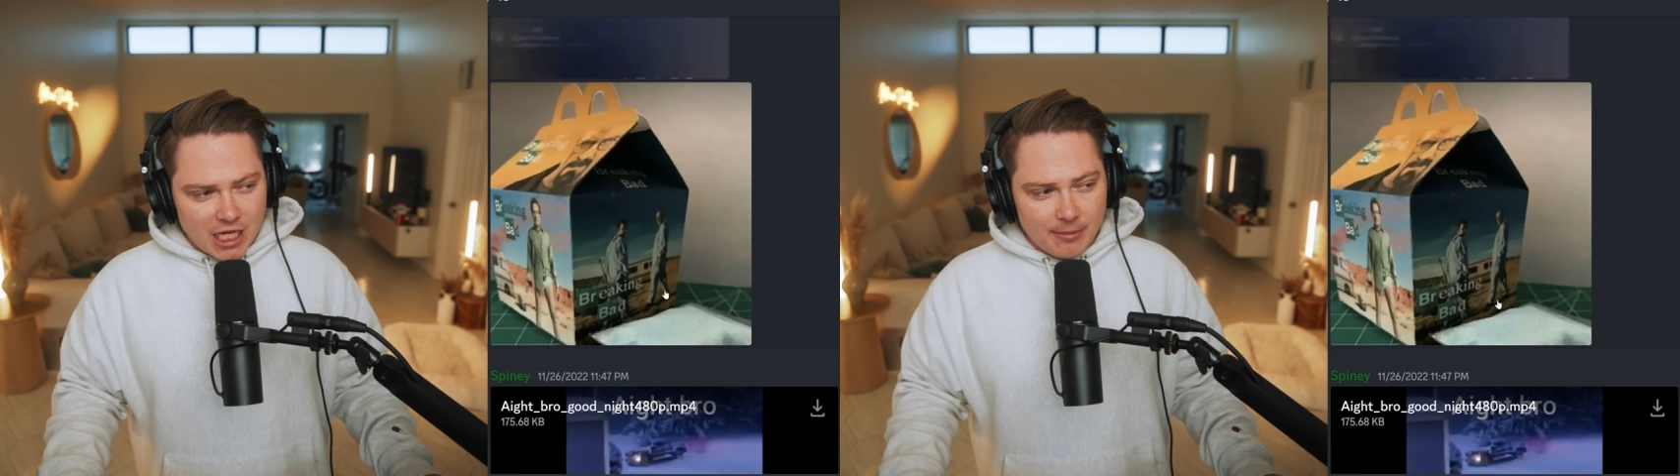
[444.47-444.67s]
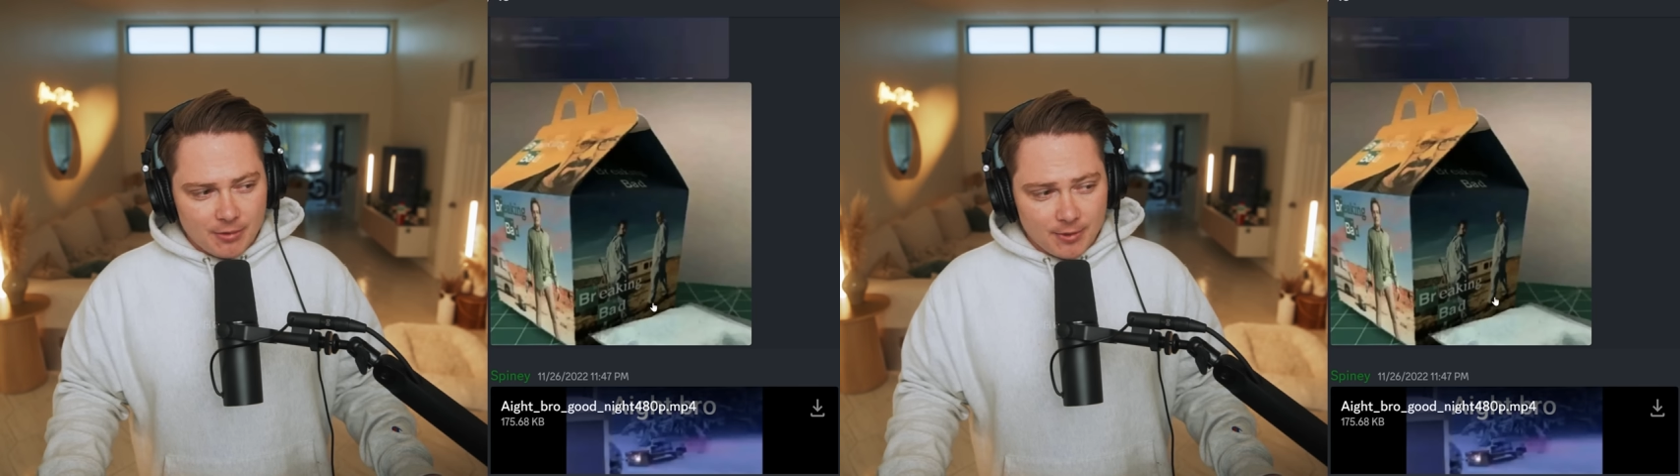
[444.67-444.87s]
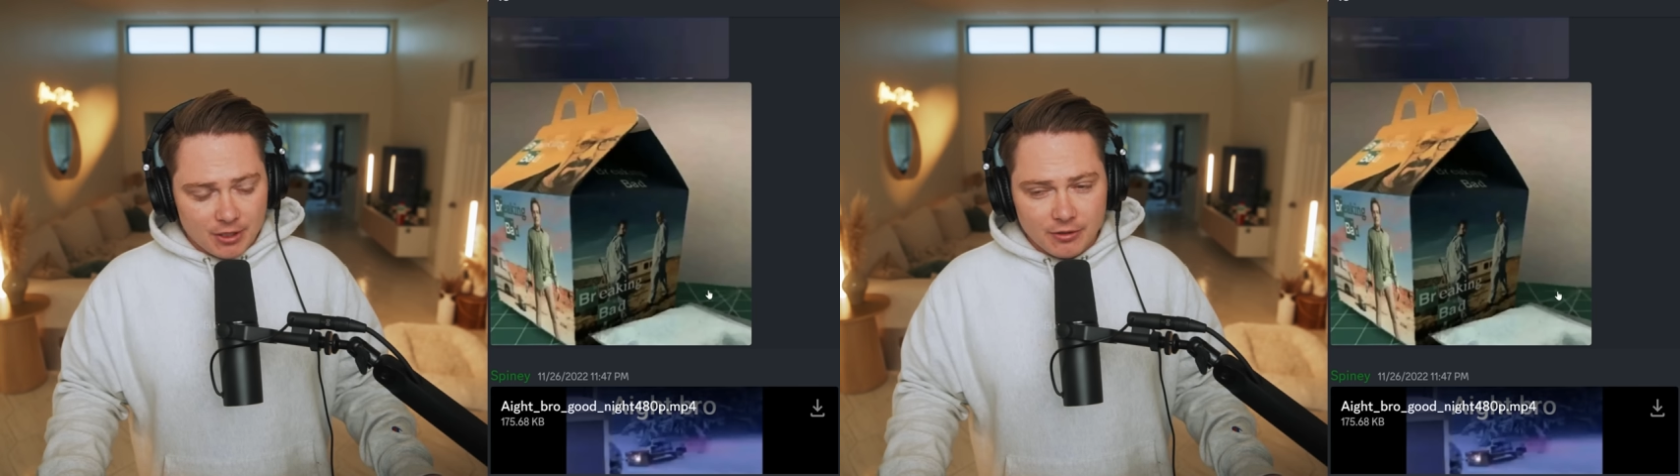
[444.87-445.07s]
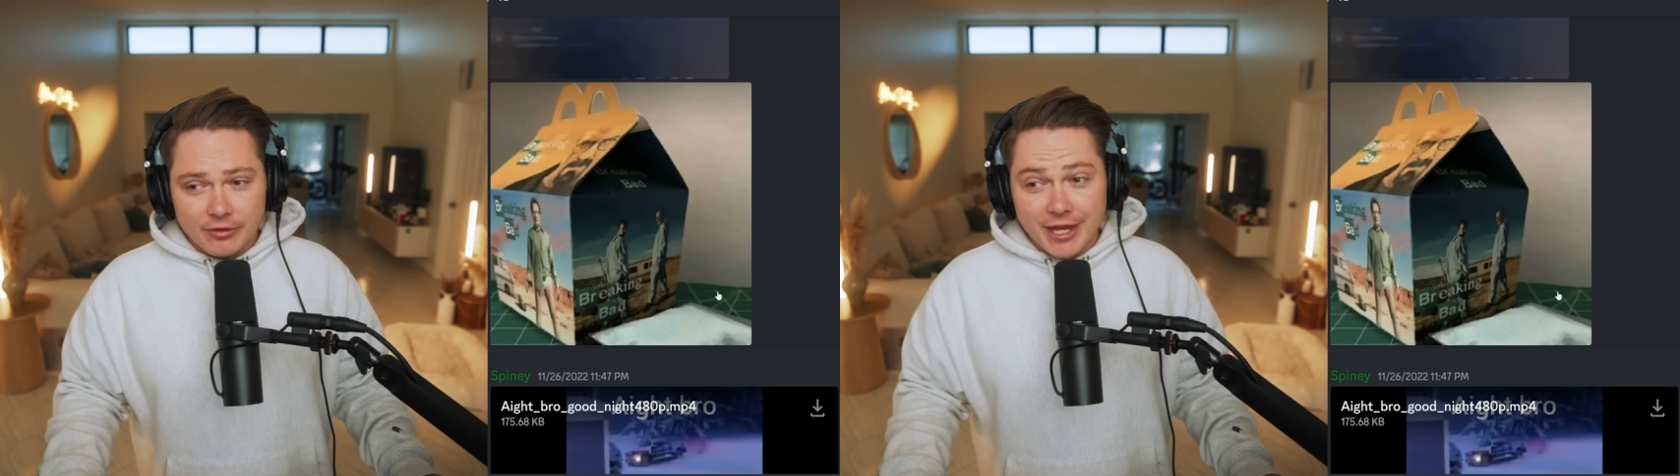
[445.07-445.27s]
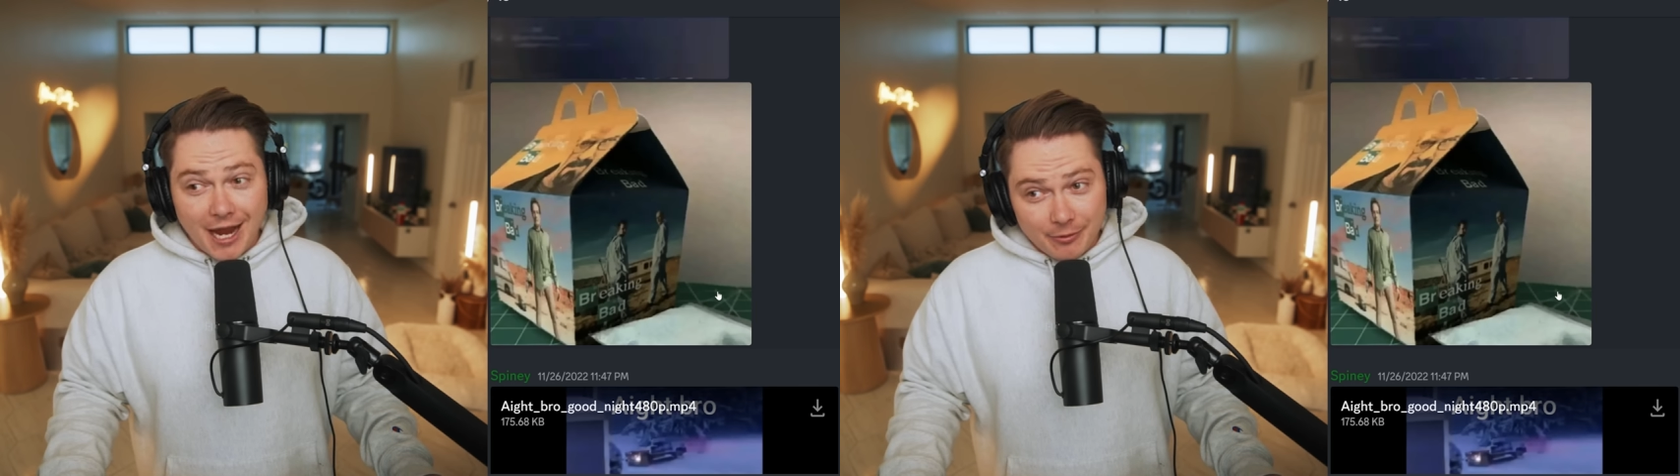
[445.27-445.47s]
Happy Meal,
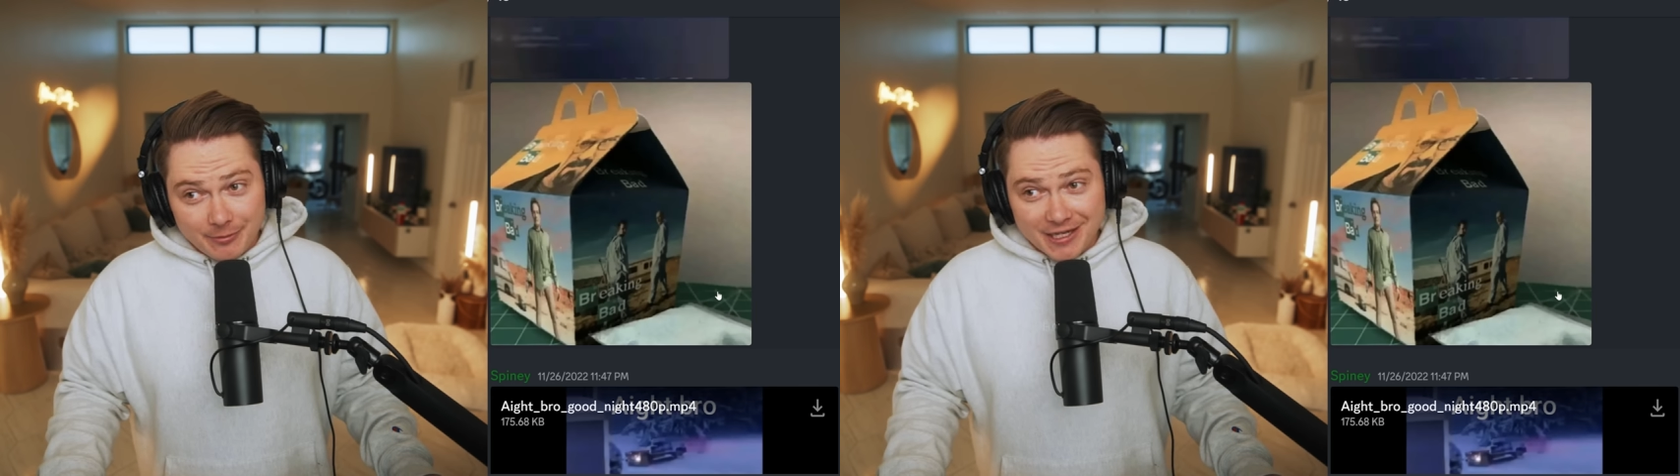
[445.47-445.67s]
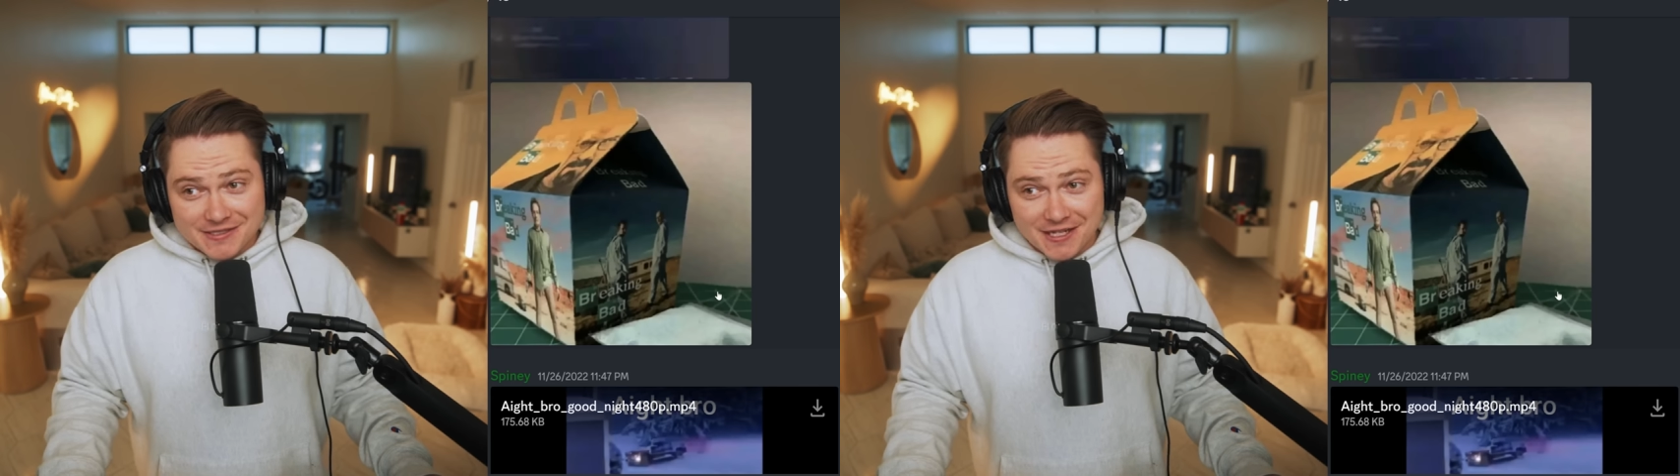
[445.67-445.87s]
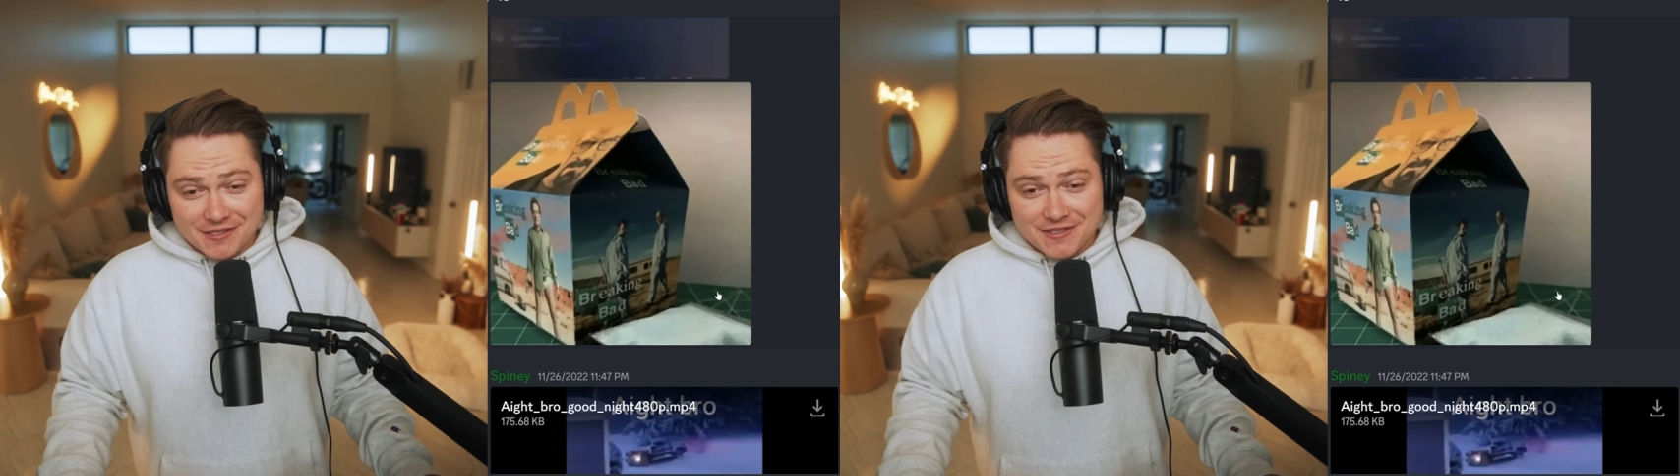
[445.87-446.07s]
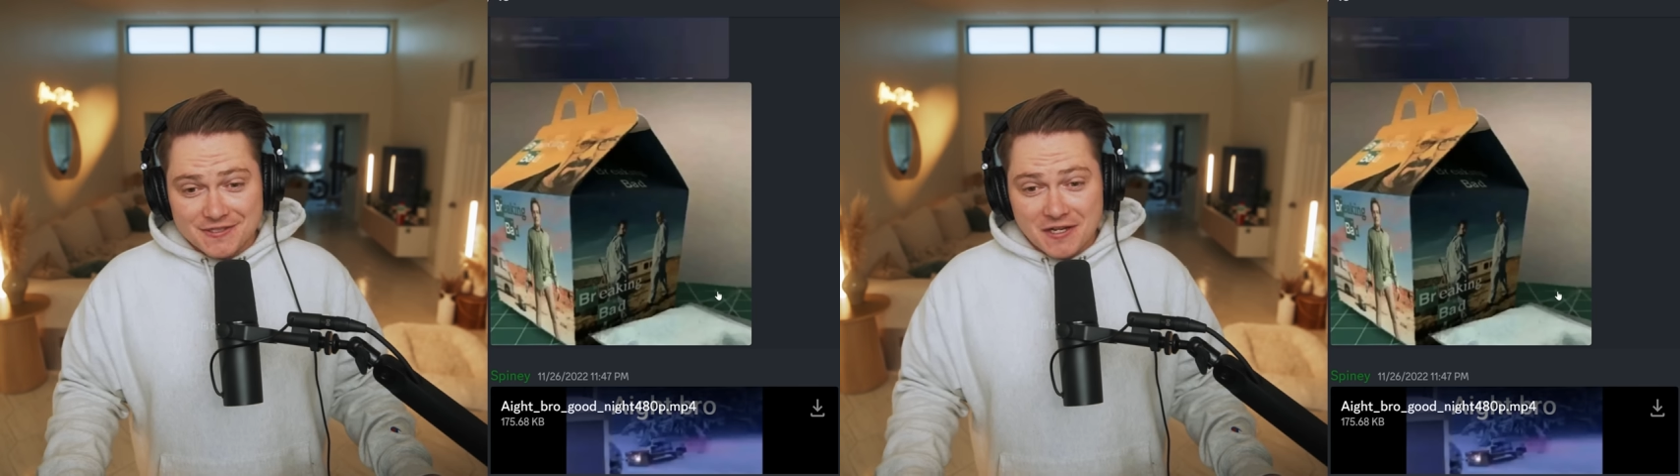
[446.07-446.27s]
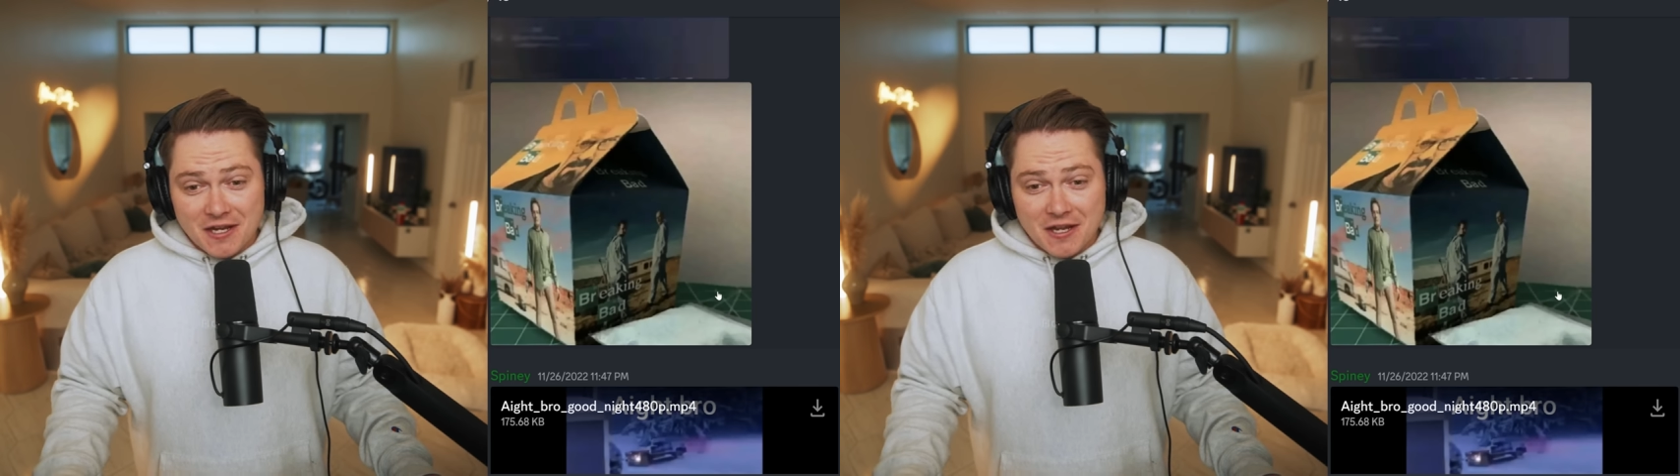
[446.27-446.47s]
that would make sense.